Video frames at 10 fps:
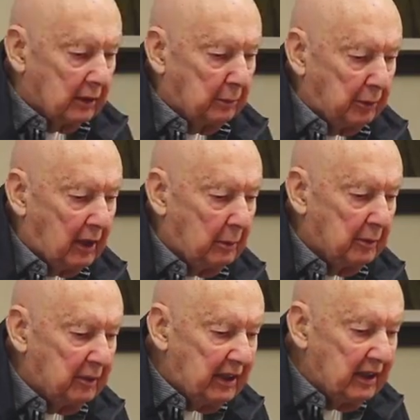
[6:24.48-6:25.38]
The
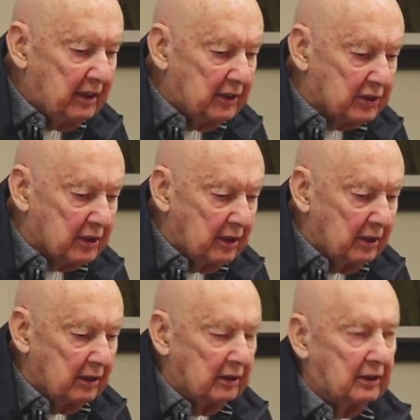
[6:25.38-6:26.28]
problem is
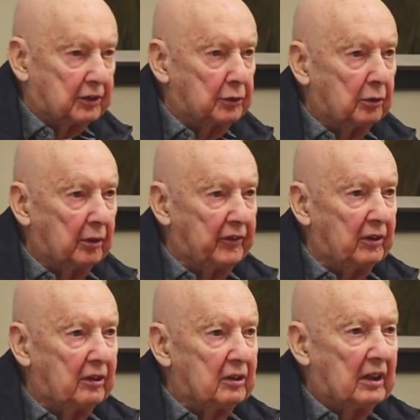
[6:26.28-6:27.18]
the two of
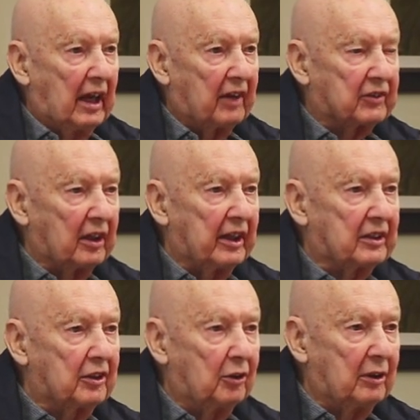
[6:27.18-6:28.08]
you have to
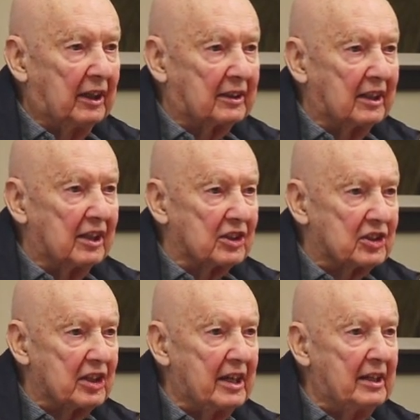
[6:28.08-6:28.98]
let go at the
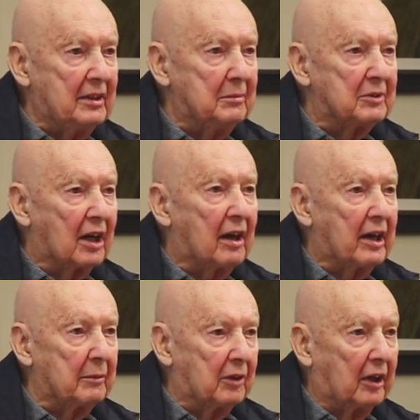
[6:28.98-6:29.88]
same
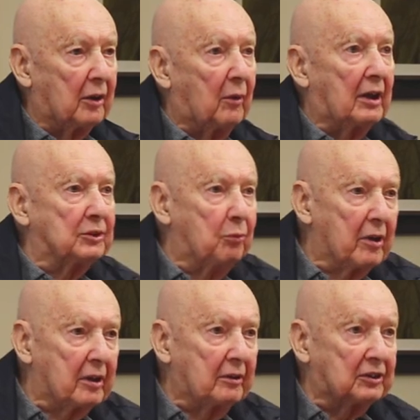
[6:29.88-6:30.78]
time. Otherwise,
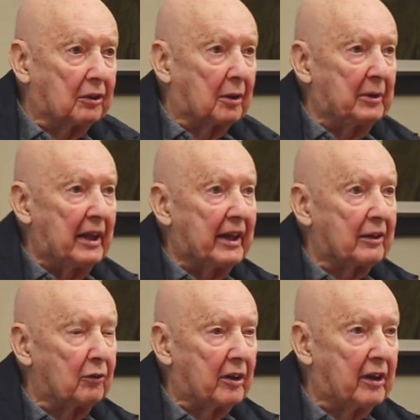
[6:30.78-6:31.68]
one of you is going to be
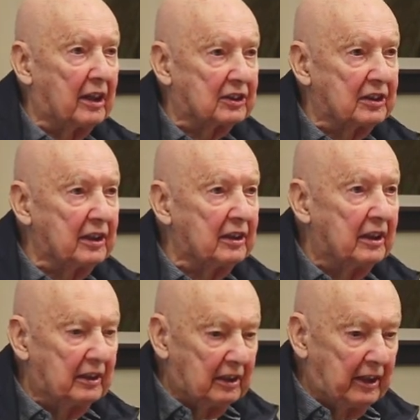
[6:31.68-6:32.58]
hanging on to this thing,
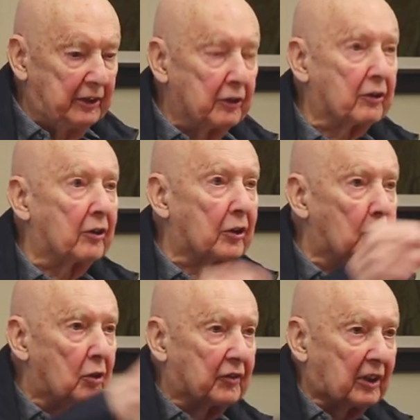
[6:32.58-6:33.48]
and you're going to
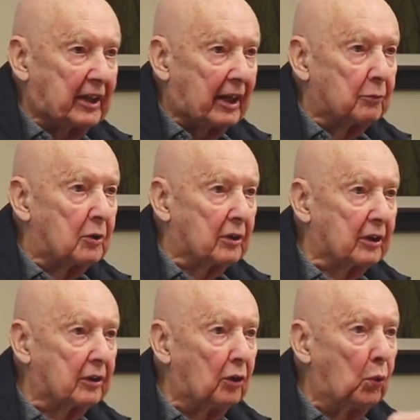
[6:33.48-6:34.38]
go off the catwalk
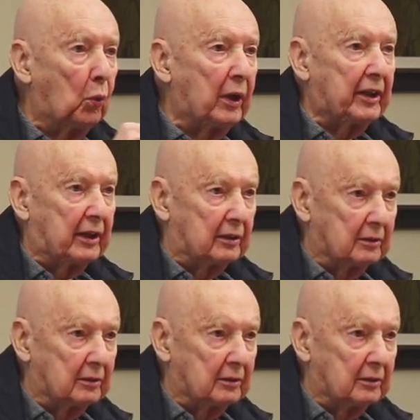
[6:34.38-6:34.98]
and go with it.